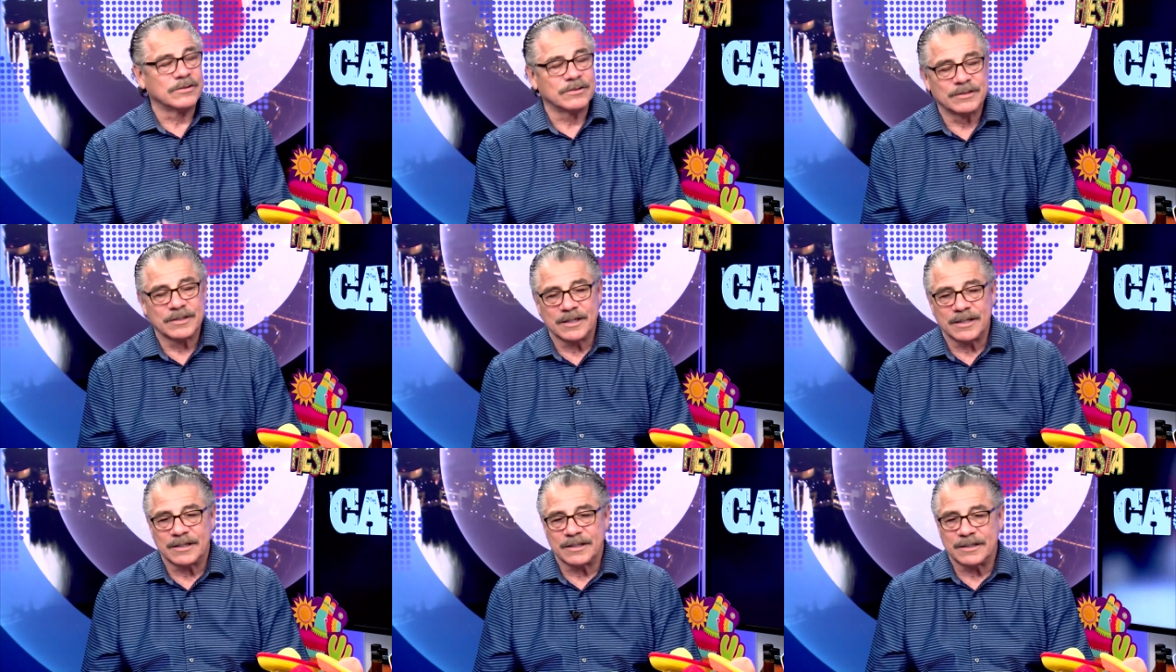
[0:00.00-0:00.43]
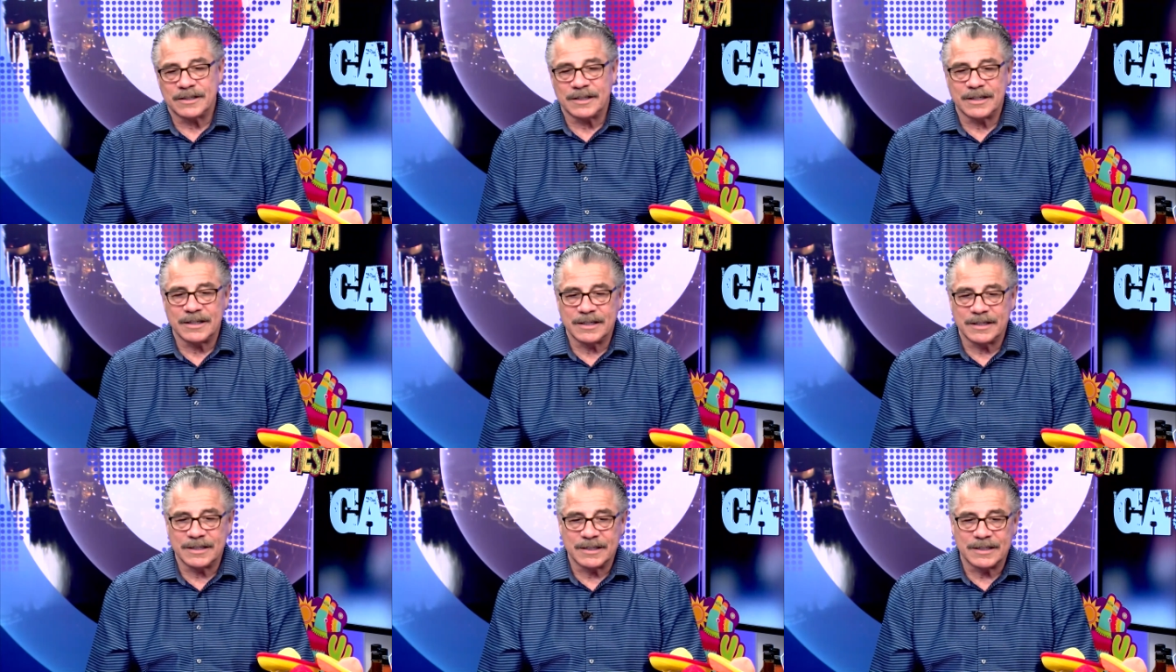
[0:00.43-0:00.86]

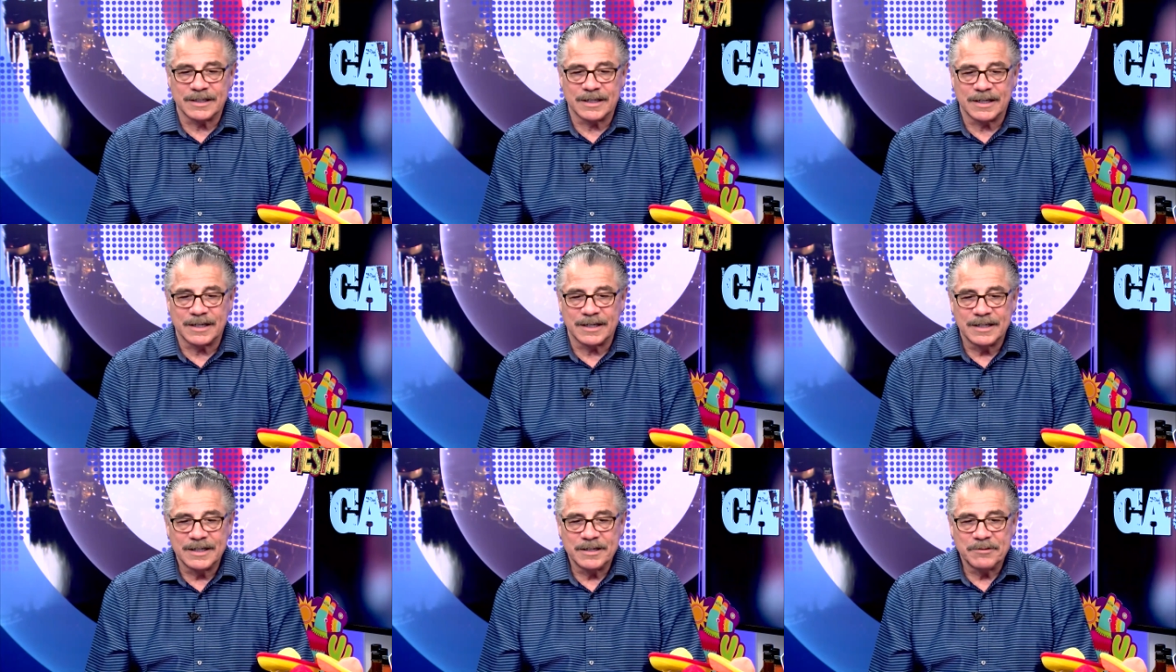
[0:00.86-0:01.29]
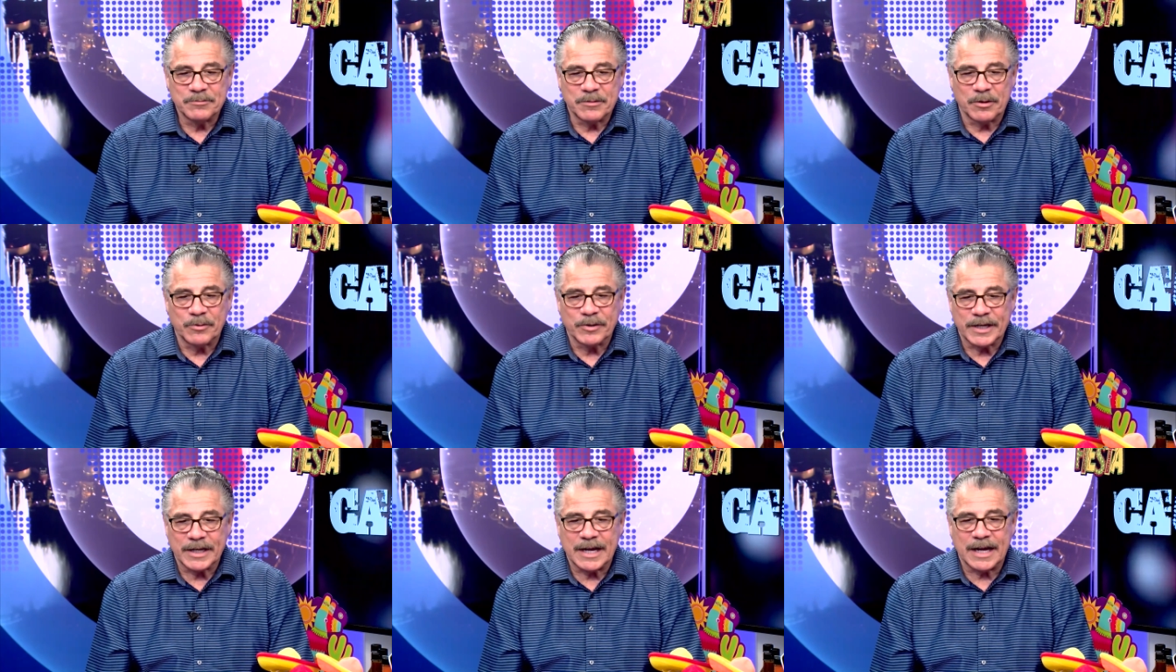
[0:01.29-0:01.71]
But
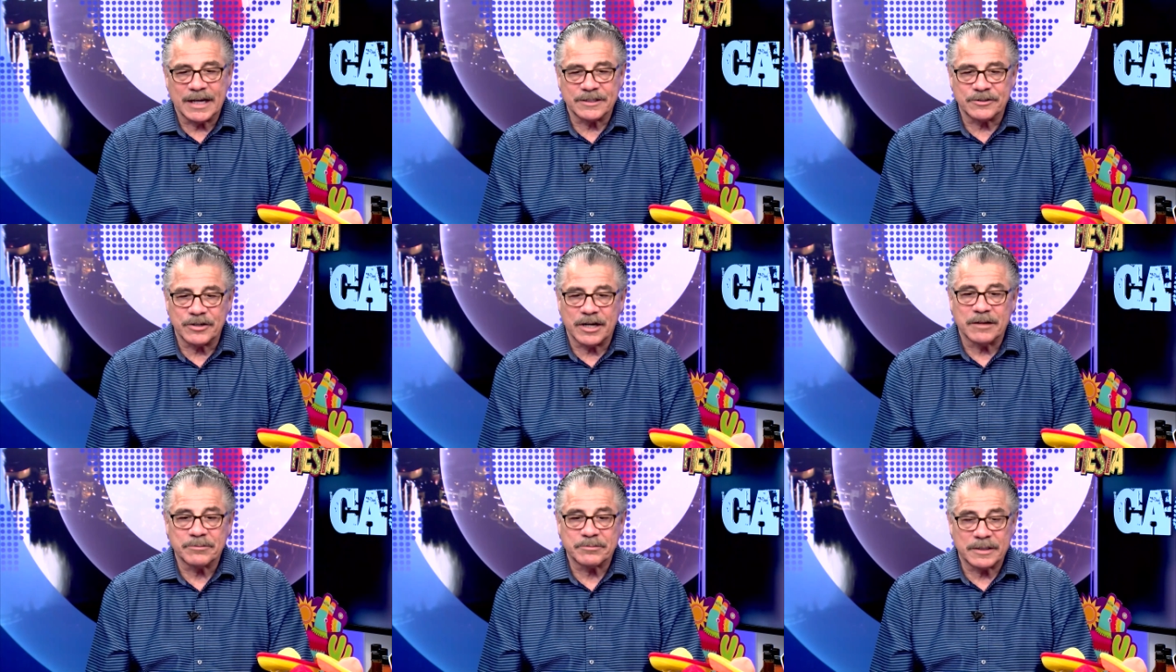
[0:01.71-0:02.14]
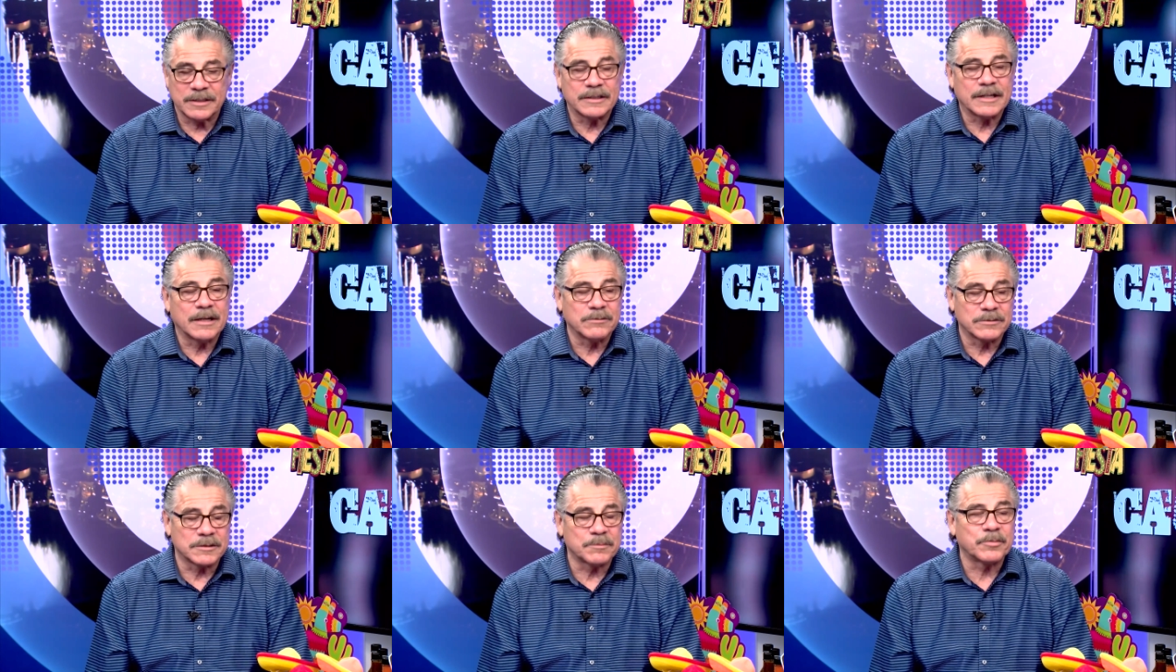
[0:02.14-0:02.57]
when he got dropped,
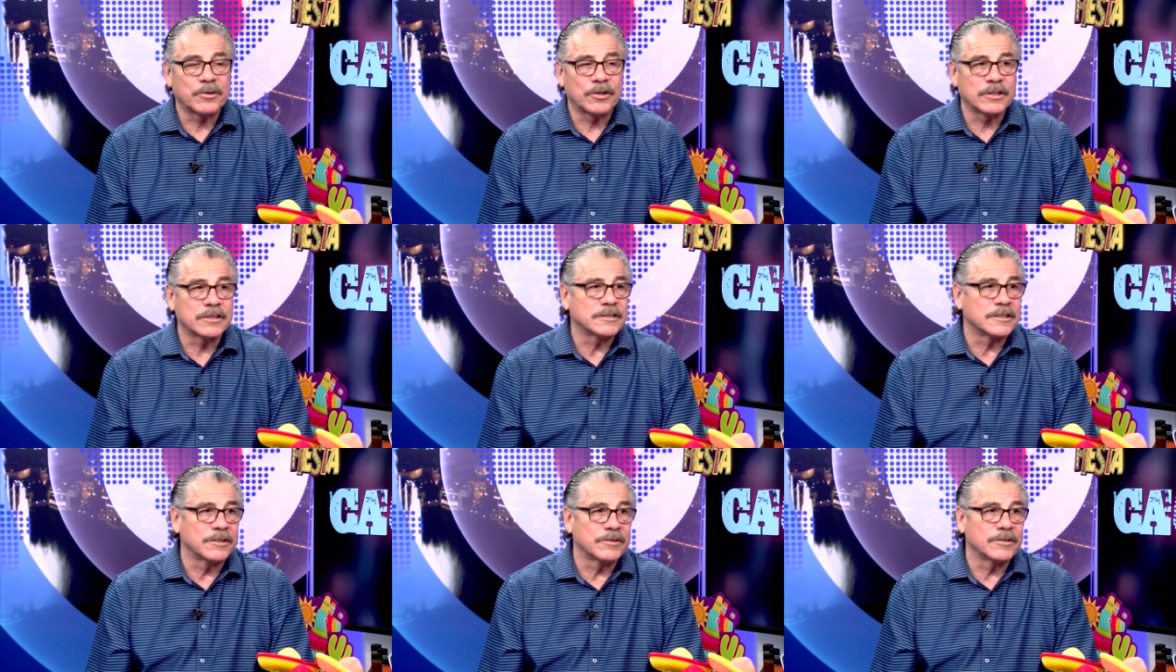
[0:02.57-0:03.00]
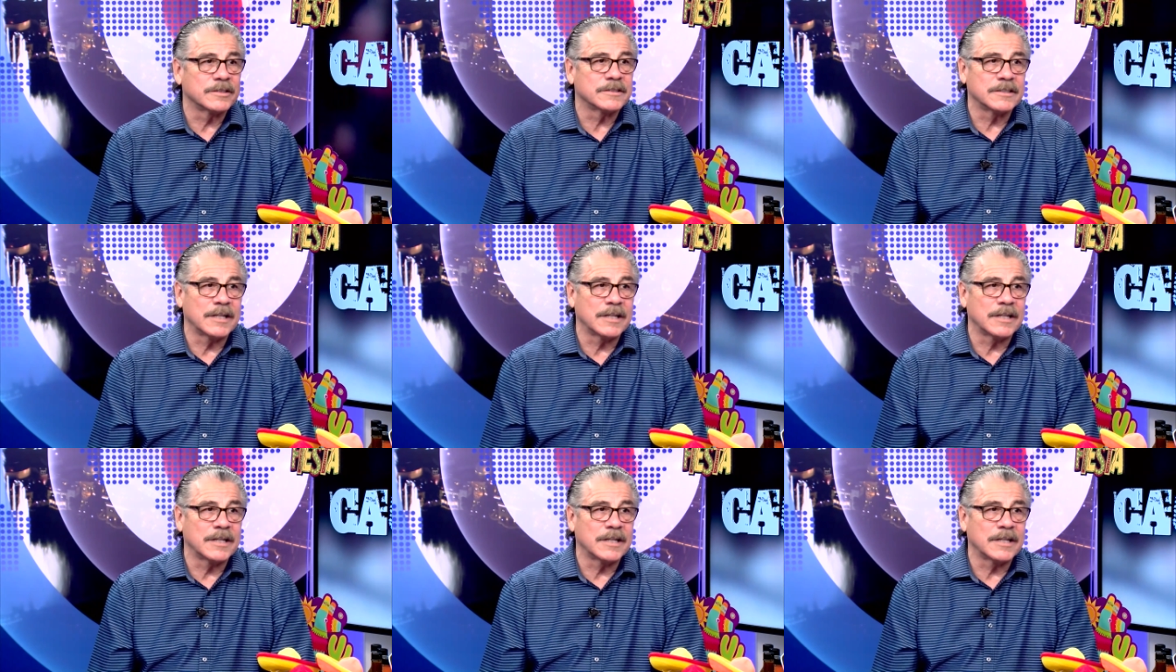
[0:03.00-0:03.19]
that was a pretty serious